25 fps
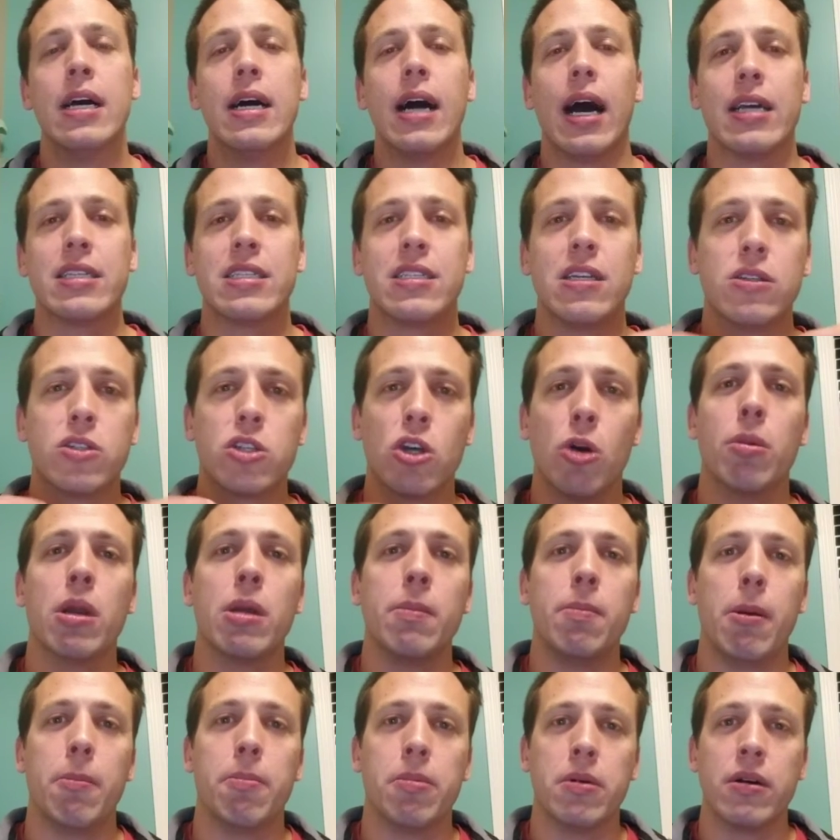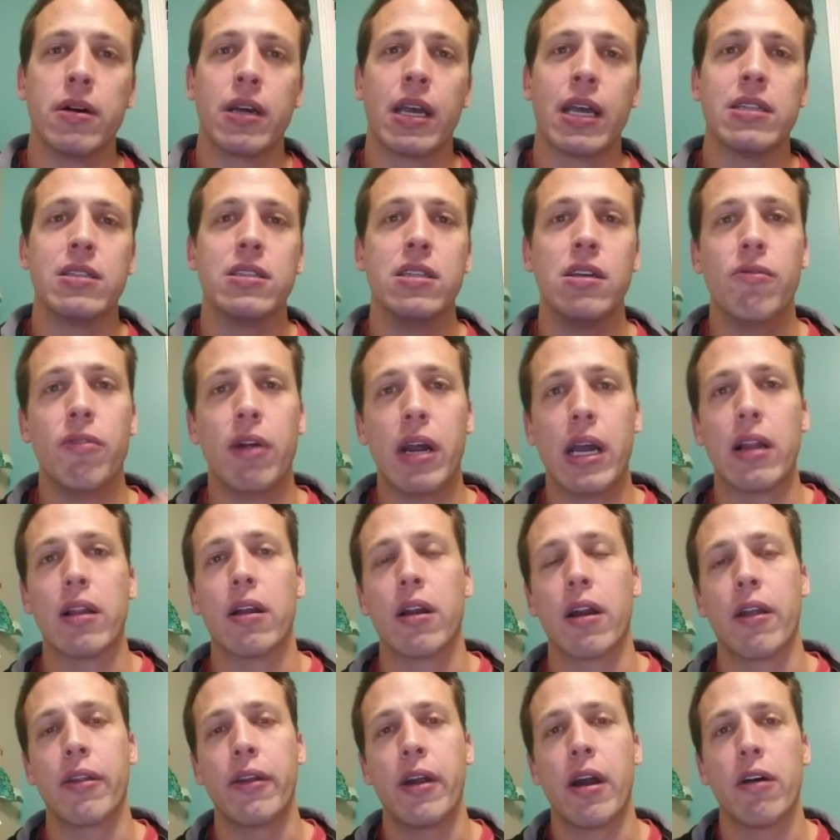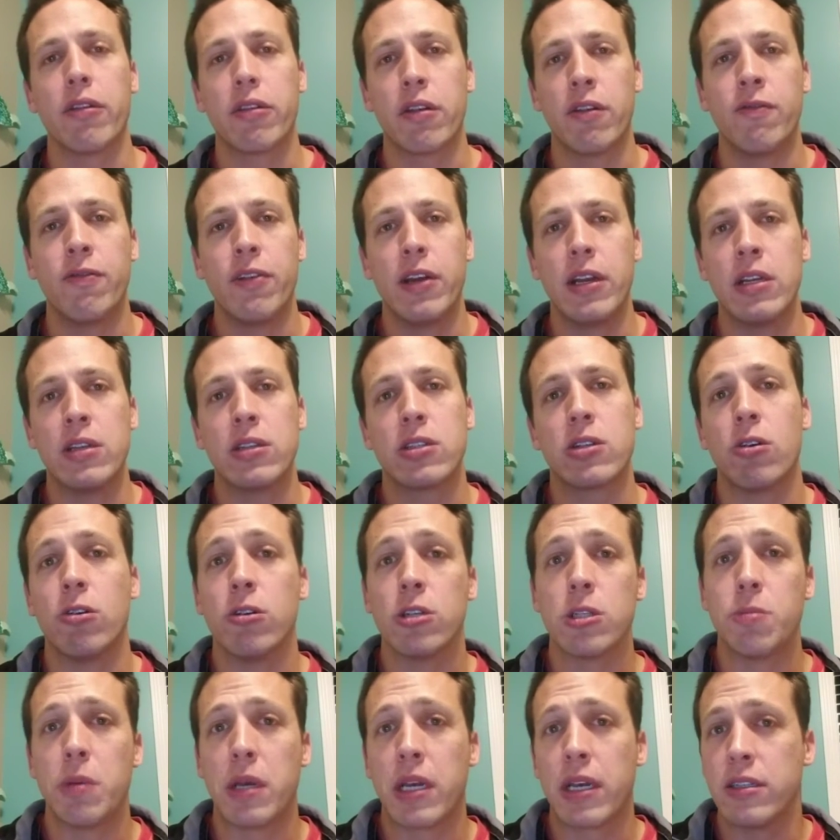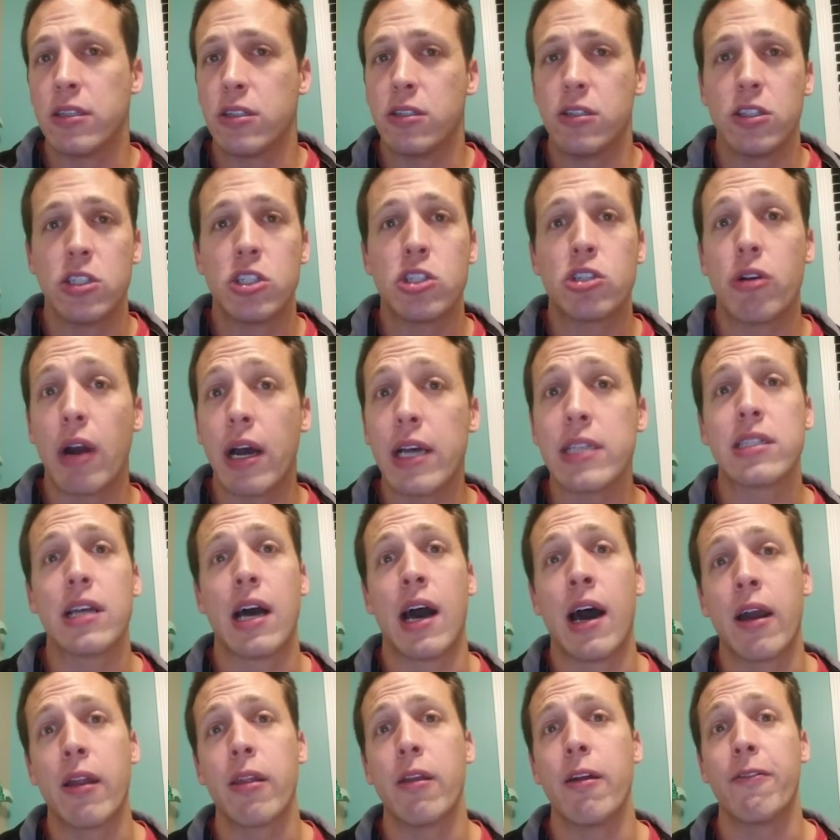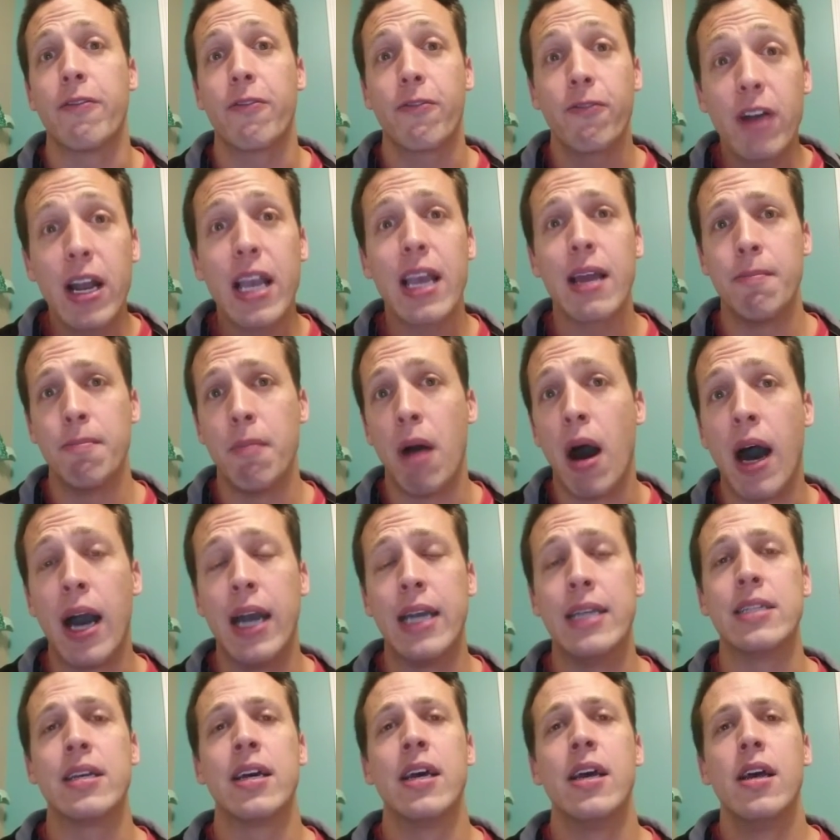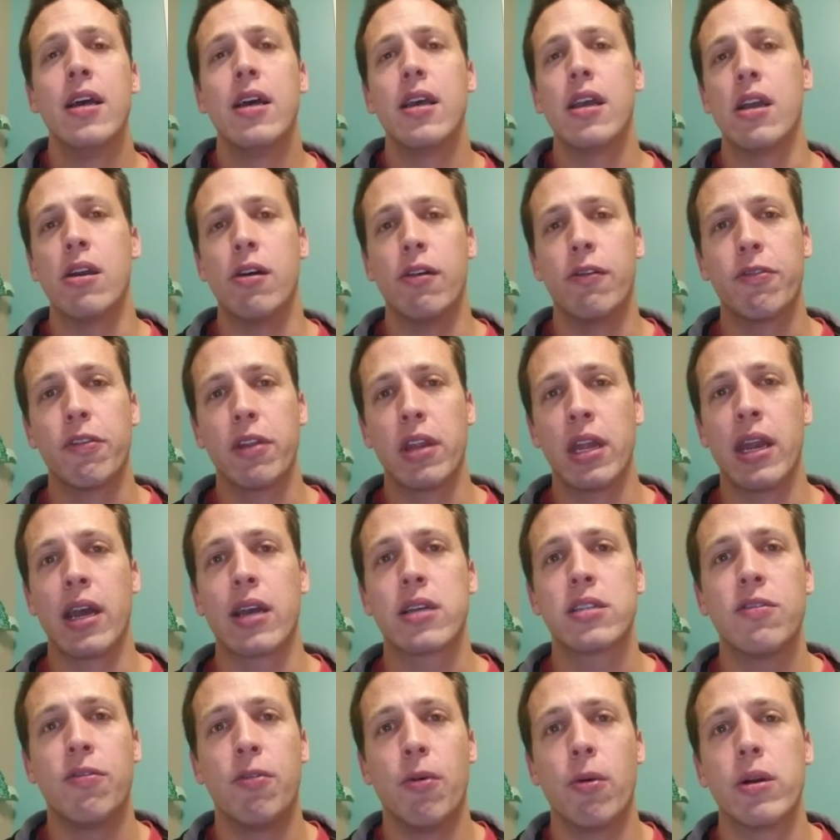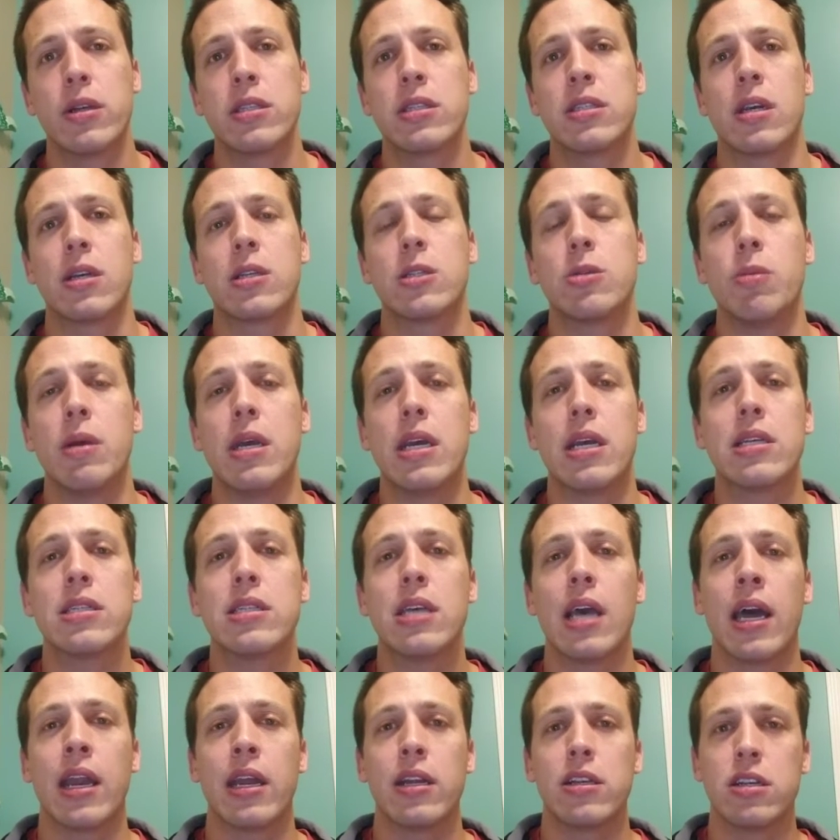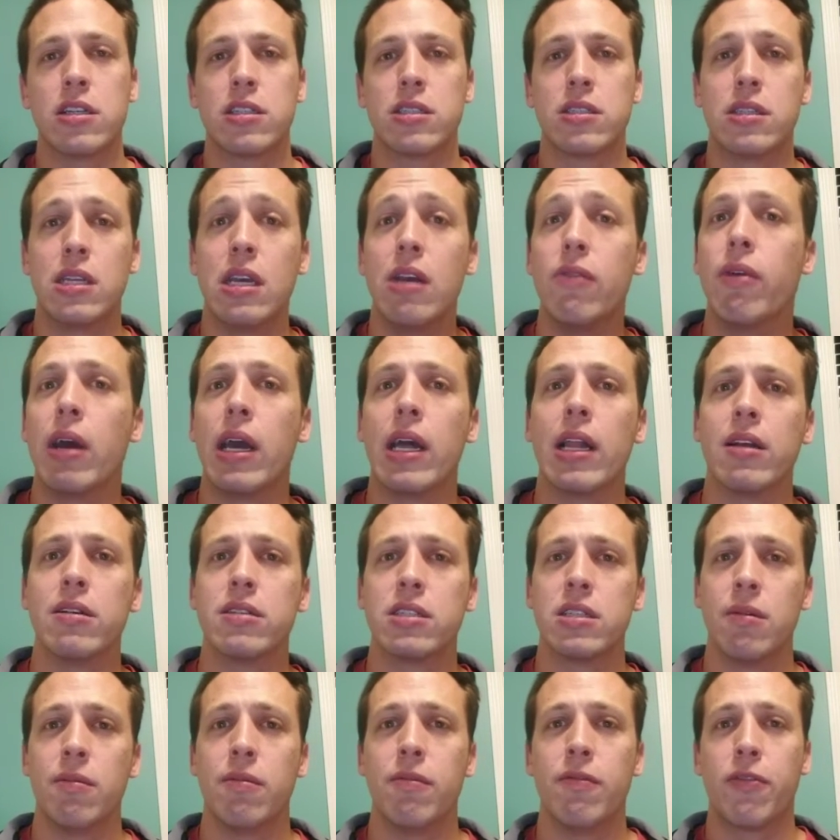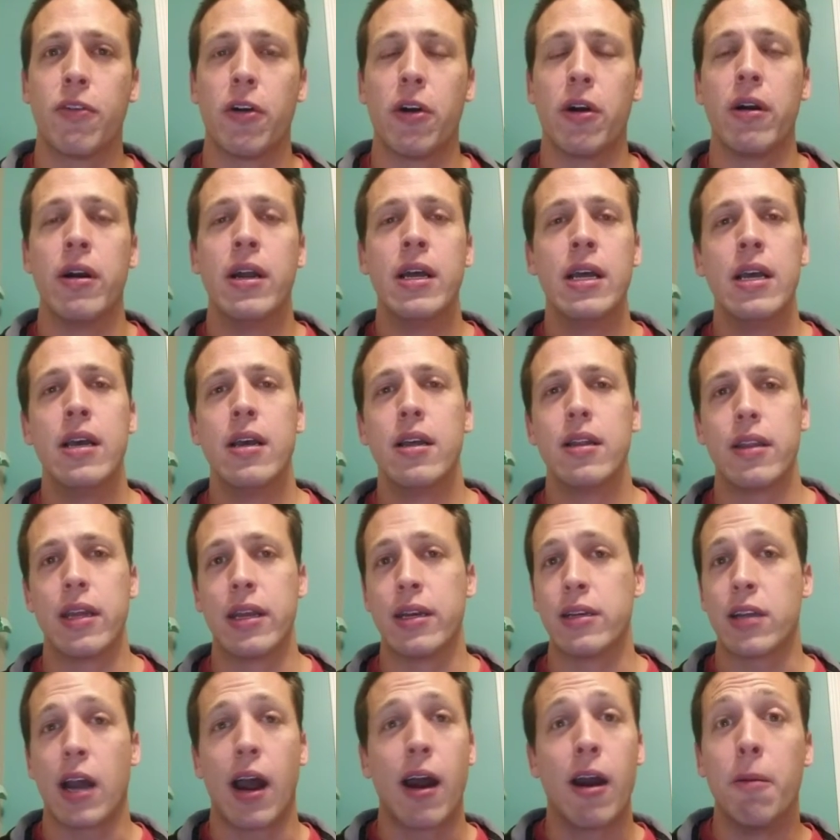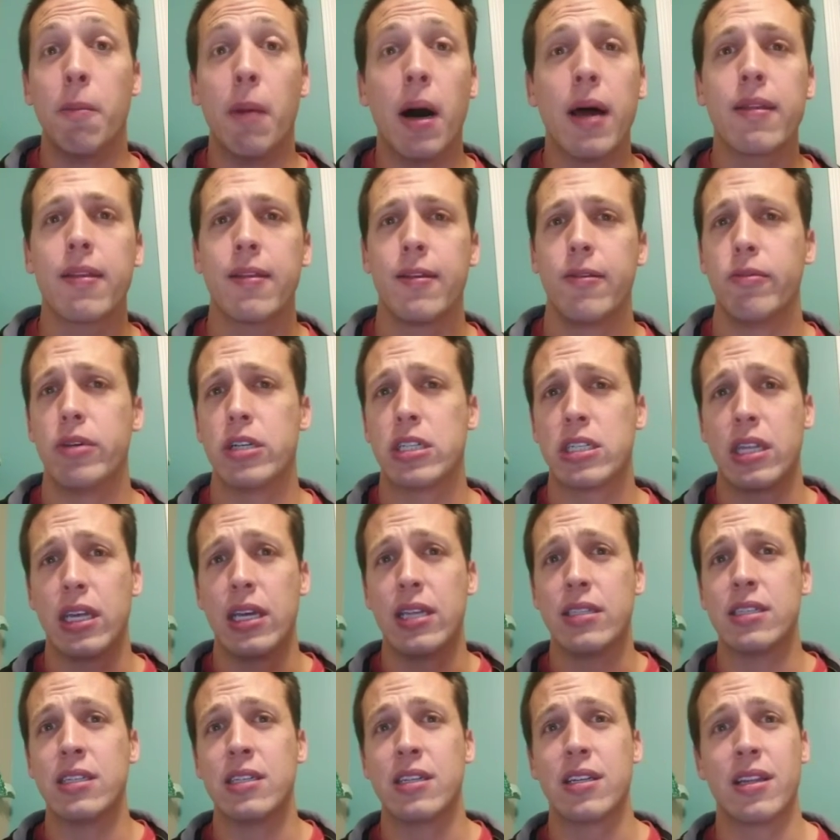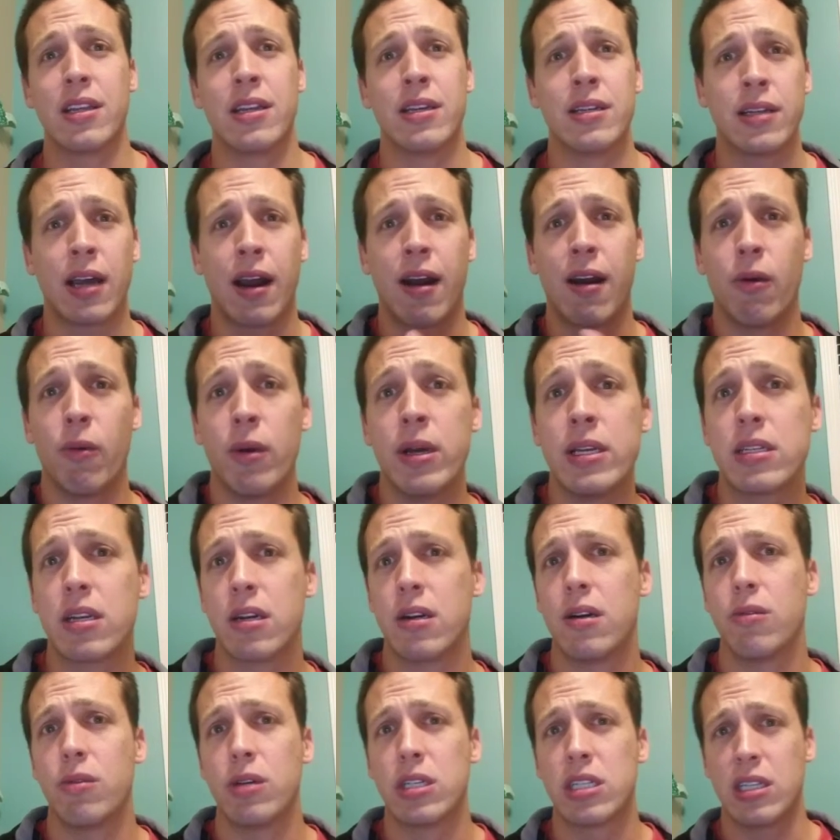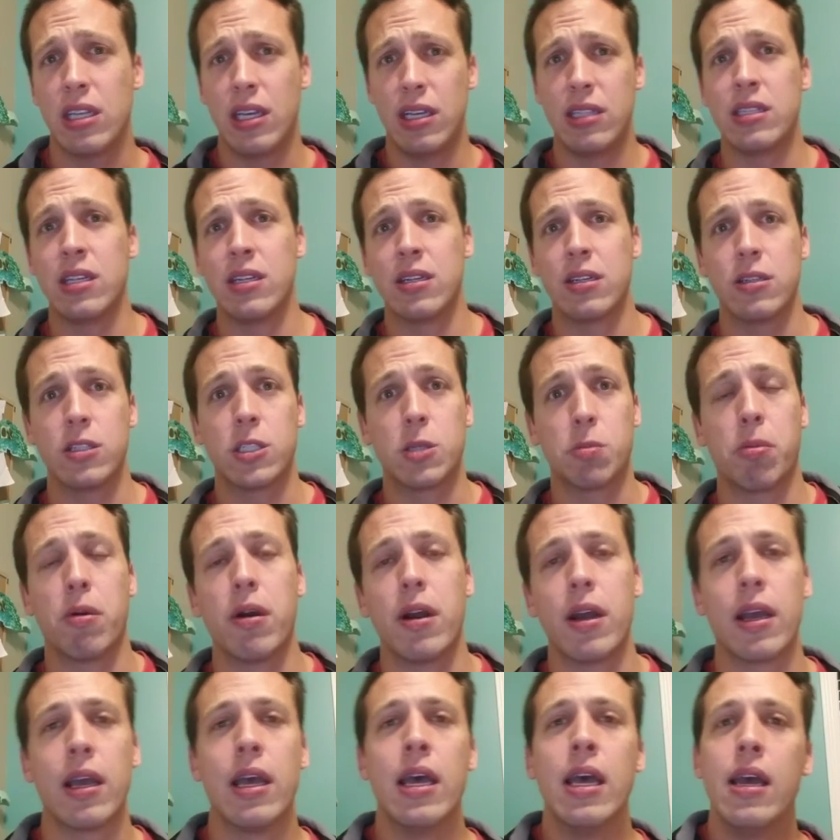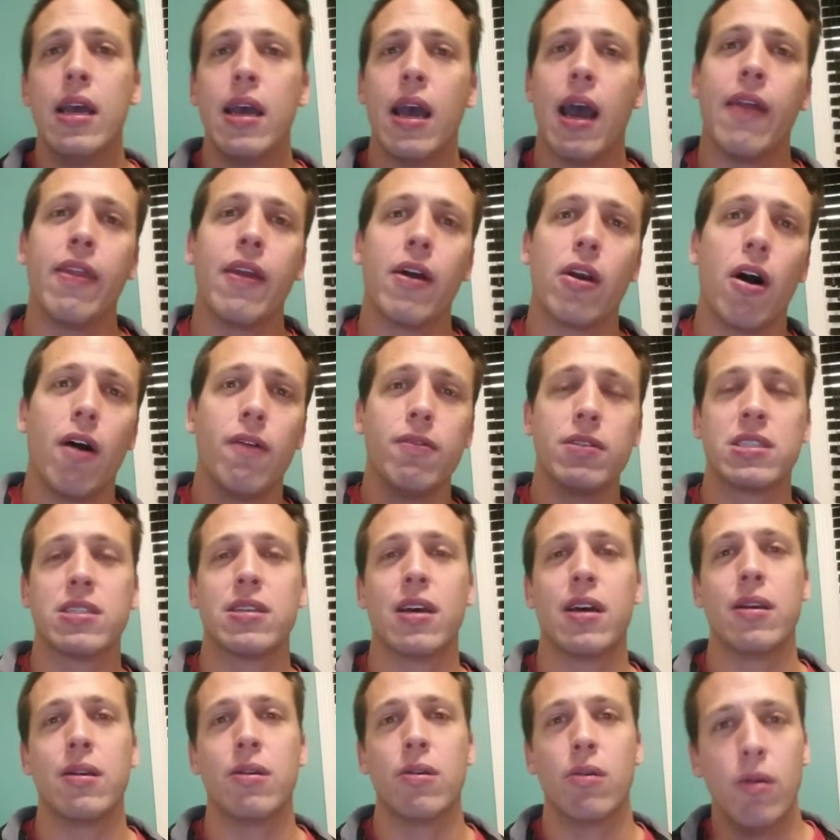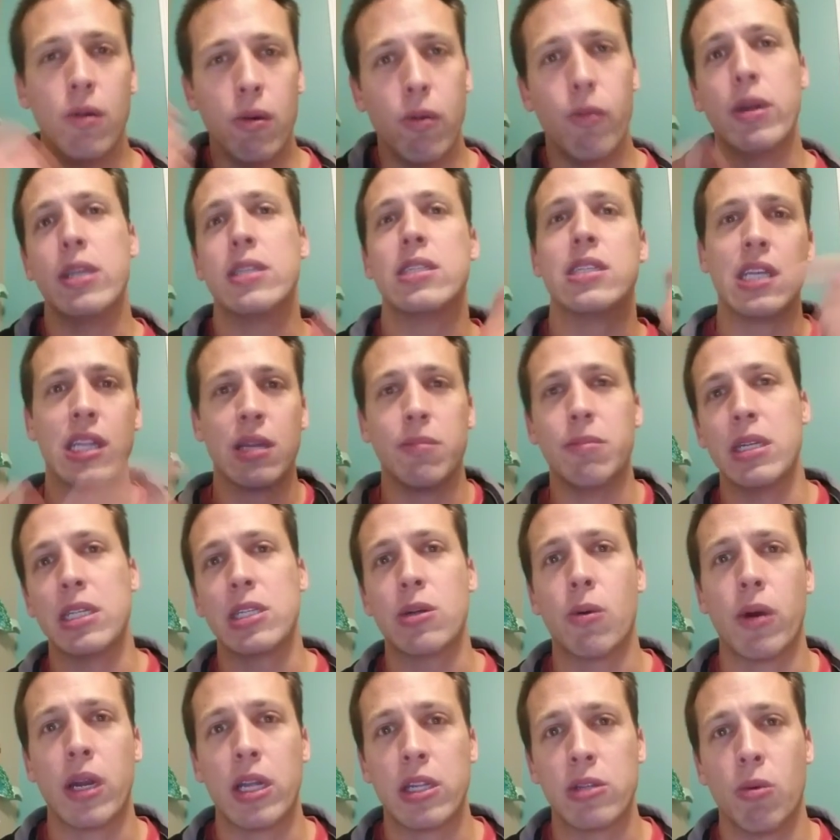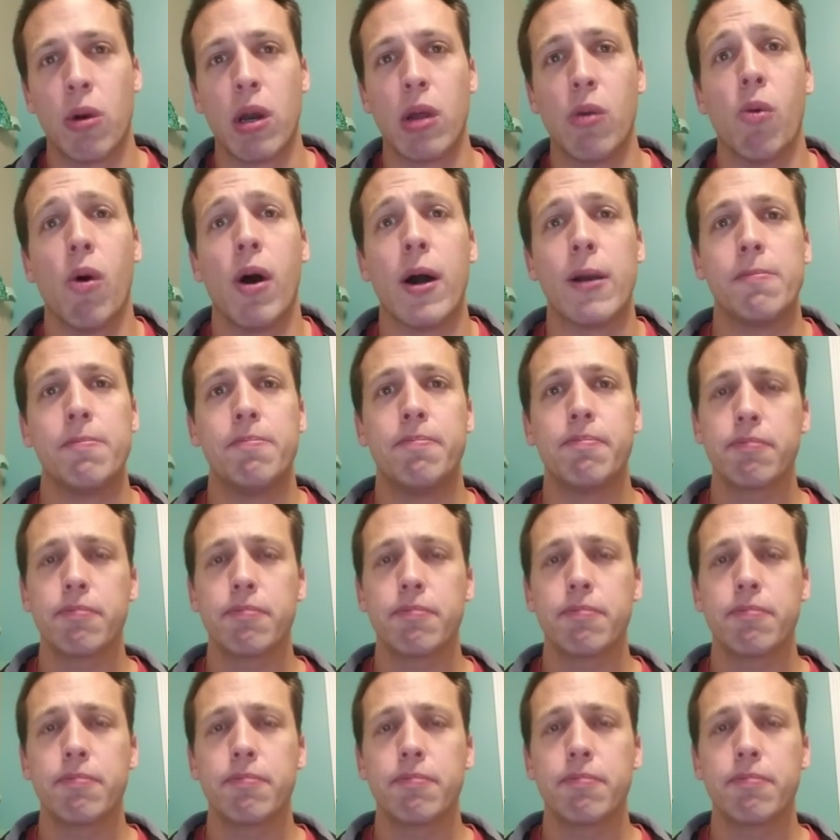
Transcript: I see so many people get derailed on their health and fitness goals because they're just stressed out of their mind, you know, for the next four to six weeks, and it just derails them for the entire month, which leads into the entire winter, which leads into spring, and then all of a sudden we see them in 2021